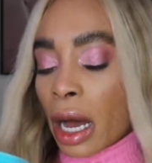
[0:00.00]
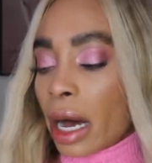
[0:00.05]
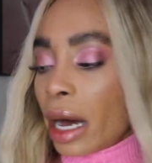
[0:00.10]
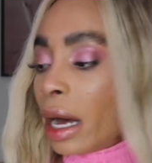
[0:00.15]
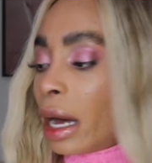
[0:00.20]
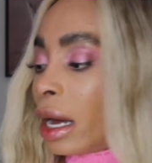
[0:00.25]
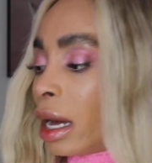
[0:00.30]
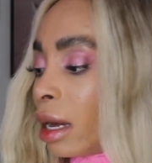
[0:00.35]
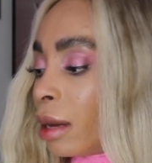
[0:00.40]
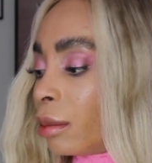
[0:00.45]

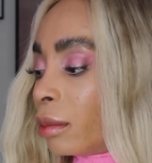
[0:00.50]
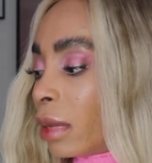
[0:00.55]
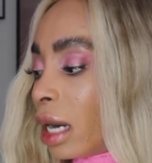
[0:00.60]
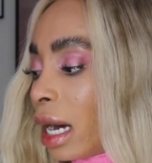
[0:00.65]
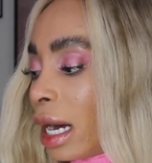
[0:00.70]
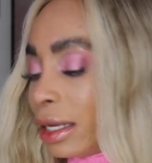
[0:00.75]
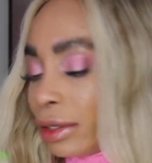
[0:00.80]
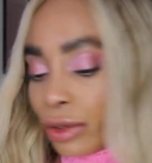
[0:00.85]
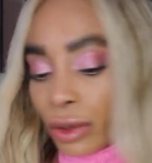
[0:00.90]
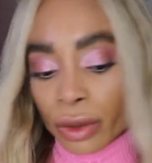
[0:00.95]

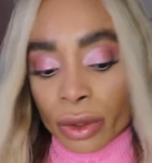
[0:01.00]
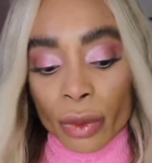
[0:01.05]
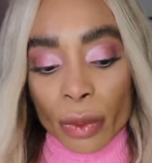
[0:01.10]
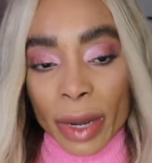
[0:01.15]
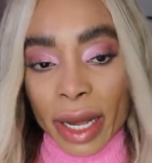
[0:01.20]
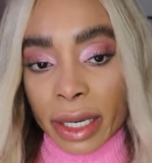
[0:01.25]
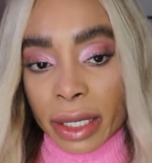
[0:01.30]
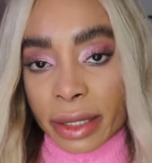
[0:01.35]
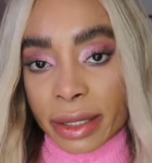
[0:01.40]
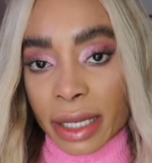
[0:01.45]
I don't know
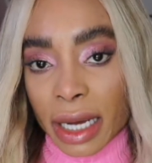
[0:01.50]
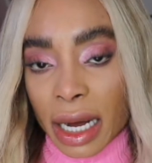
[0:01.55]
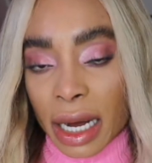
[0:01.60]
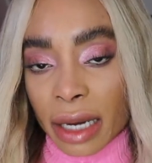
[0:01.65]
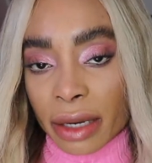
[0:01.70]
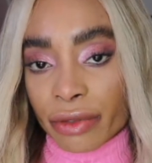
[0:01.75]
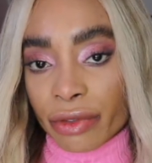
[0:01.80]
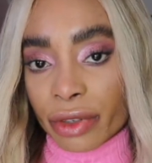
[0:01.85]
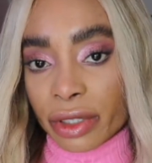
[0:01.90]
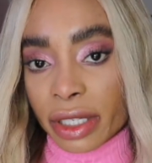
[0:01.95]
where the
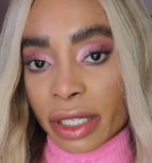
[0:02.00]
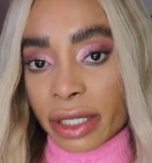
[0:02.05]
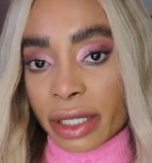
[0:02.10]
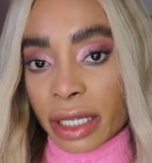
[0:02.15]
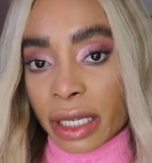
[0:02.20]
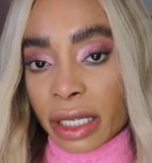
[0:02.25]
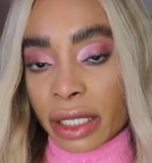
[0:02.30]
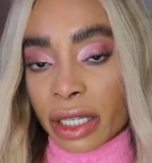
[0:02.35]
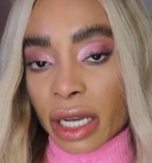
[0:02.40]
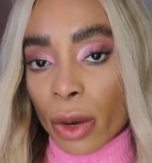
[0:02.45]
tag for this
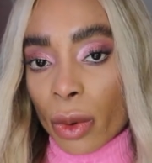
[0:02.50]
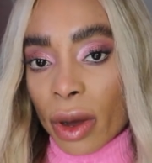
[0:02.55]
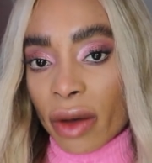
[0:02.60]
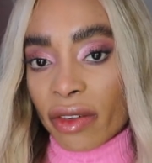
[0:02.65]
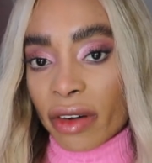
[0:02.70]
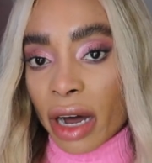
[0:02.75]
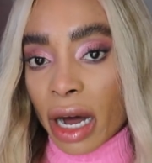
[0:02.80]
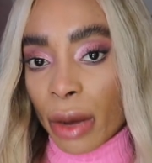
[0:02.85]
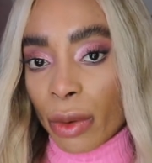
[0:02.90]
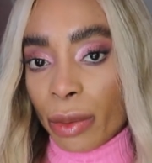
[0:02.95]
is, however
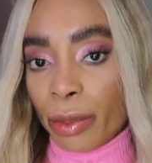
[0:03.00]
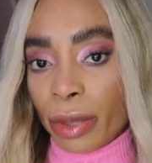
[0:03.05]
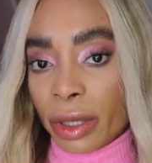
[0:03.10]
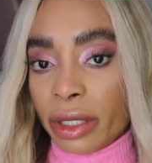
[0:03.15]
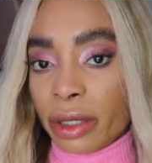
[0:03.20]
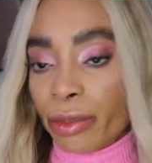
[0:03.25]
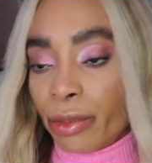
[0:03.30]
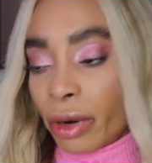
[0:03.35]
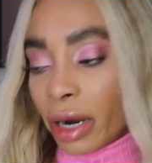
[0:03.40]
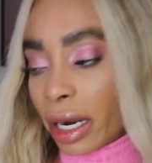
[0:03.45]
I would put
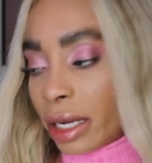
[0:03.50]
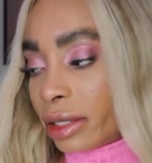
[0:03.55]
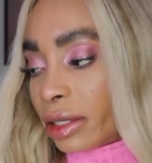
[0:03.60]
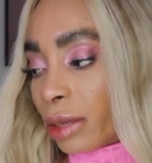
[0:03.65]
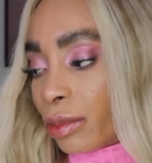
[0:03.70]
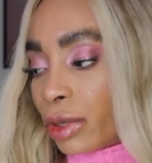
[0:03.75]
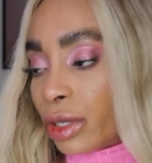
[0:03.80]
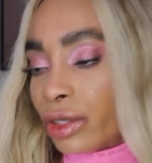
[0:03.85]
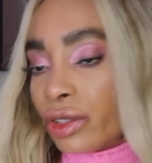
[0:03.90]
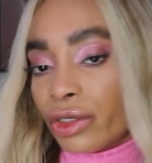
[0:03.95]
the price
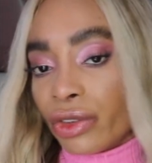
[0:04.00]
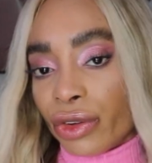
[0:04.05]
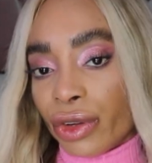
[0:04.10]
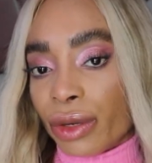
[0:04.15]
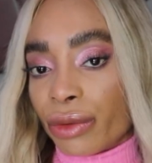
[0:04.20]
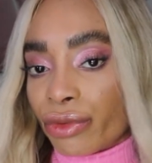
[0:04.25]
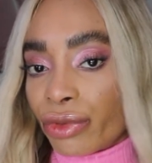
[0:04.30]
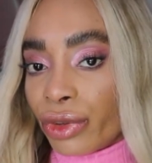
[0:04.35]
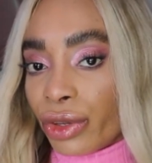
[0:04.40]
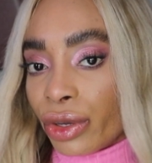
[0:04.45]
up on
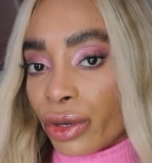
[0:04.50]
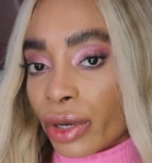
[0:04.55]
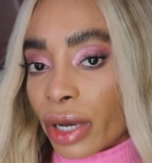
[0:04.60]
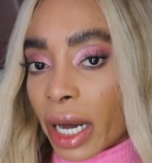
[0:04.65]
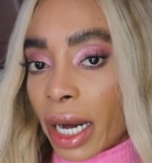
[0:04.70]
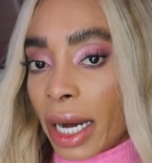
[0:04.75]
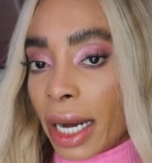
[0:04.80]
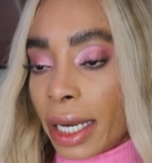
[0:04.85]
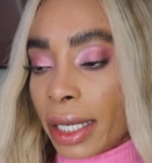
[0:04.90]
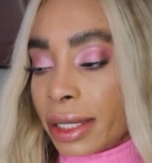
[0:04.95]
screen for you
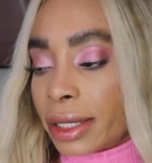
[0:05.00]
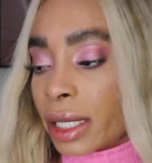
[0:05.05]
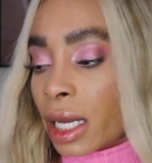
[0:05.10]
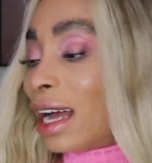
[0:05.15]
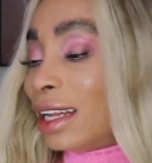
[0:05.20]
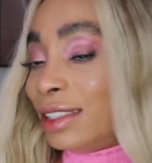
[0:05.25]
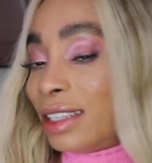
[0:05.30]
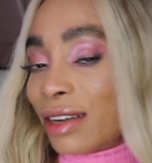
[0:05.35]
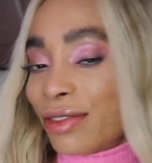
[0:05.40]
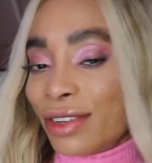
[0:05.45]
guys. I
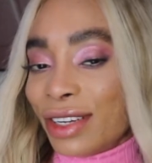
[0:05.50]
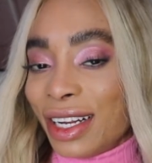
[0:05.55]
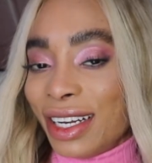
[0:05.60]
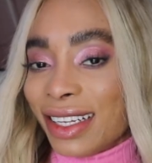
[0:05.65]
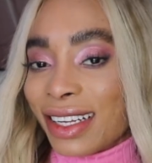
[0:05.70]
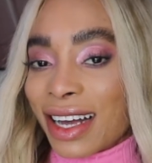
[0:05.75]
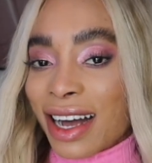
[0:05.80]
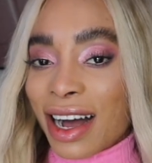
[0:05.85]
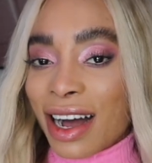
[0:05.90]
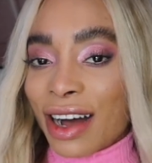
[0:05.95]

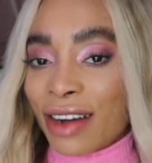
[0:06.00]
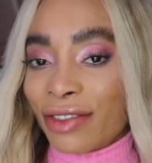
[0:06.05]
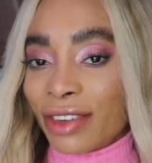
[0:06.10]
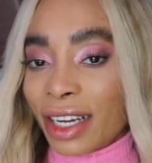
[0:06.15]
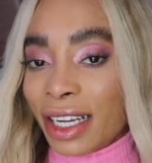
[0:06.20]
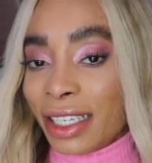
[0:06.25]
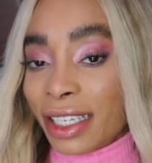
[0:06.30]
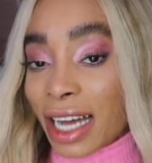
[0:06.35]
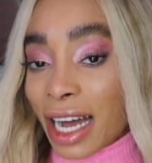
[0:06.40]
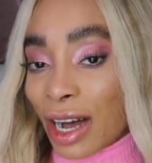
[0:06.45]
definitely have
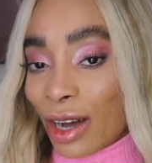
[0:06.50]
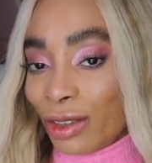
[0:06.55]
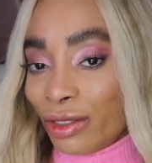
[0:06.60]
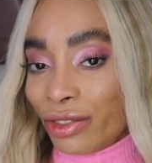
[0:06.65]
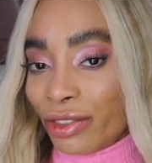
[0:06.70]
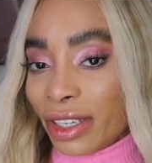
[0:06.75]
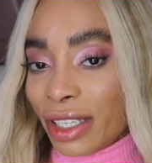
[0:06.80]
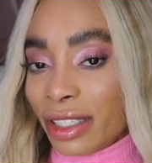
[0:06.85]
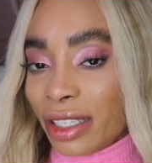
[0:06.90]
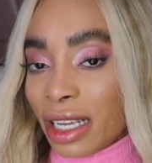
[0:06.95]
an
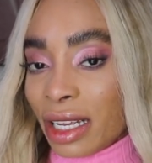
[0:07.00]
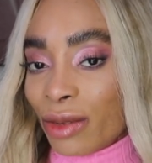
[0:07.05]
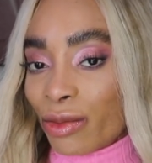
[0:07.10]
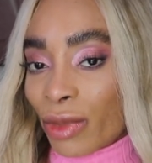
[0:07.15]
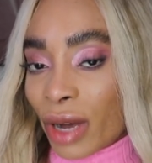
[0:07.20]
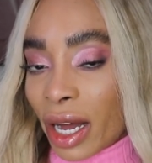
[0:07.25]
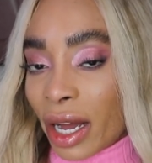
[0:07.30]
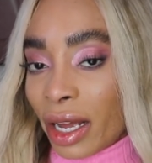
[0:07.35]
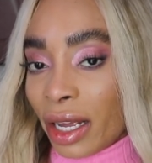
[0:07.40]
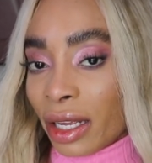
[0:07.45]
outfit in
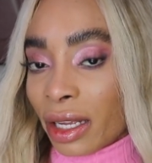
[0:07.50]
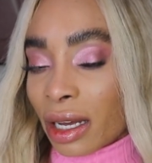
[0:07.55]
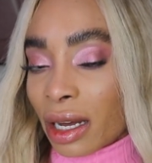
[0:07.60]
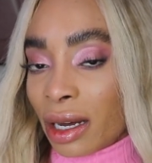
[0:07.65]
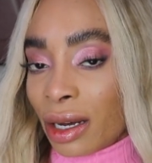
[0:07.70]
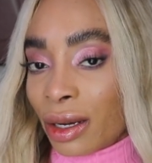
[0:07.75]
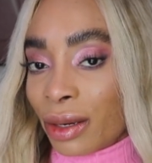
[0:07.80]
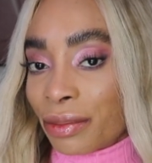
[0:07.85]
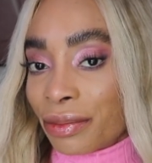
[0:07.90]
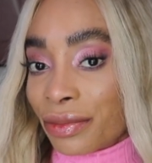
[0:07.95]

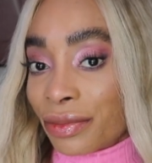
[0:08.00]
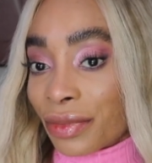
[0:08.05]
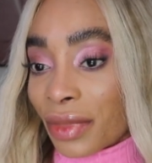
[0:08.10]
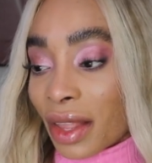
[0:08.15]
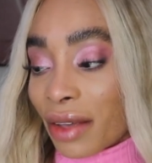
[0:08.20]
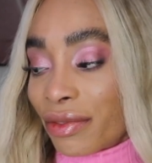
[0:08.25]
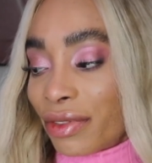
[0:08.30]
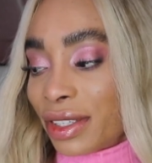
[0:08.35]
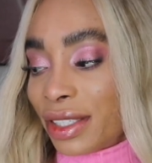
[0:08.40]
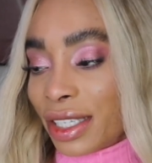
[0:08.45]
mind
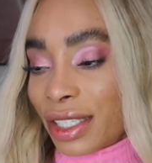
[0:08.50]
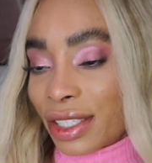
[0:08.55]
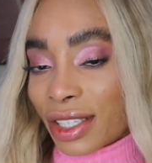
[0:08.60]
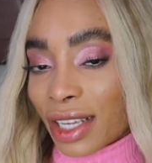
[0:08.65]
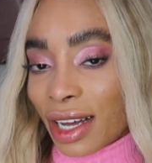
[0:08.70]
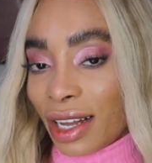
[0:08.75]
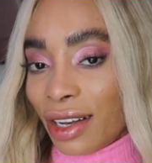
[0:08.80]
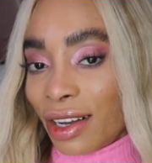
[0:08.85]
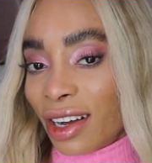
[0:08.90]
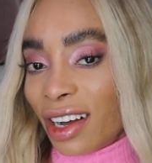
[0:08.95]
for this
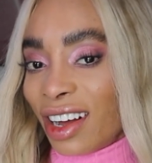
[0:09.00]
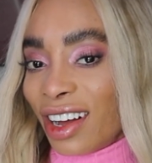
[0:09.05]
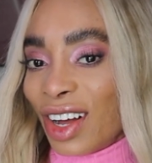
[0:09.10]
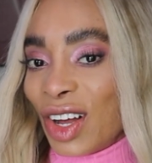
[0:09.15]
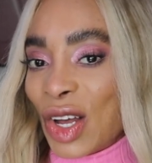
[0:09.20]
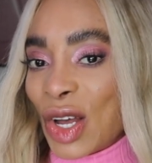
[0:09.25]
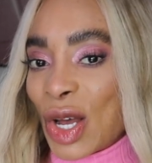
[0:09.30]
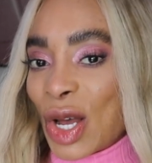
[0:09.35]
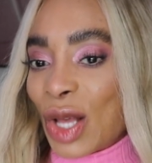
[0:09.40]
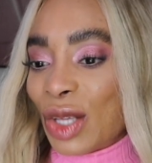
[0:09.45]
color,
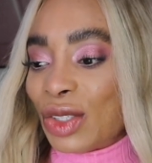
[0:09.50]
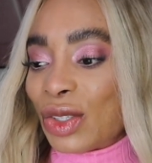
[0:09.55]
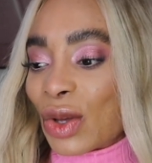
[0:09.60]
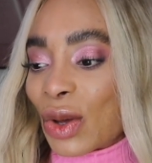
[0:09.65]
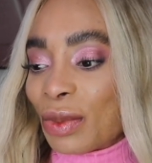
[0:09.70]
so